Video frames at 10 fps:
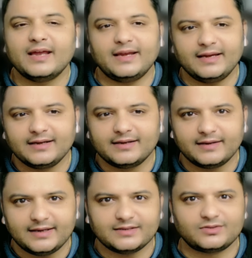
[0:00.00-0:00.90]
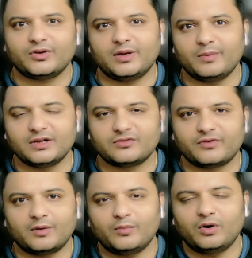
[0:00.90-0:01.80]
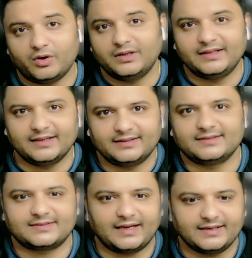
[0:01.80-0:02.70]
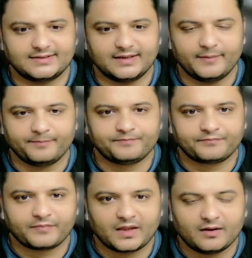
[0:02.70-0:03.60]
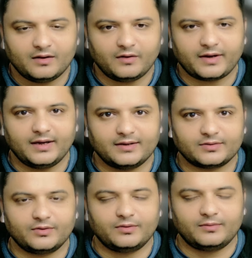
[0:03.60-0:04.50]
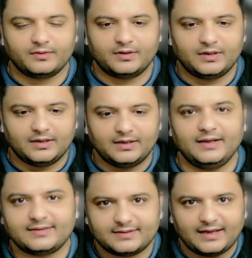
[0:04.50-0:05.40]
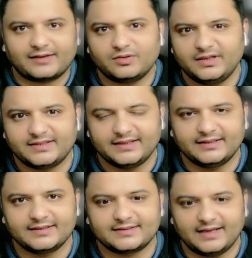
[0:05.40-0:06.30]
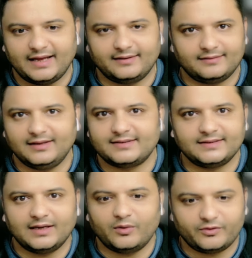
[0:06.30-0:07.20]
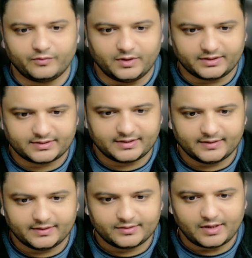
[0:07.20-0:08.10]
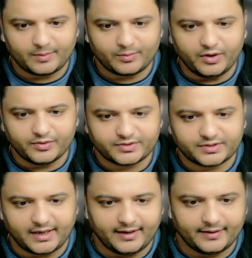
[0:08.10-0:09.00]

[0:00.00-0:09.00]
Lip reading: increase your image from all the other sides. Okay, so let's actually see this and let's see how it works. I'm going to say,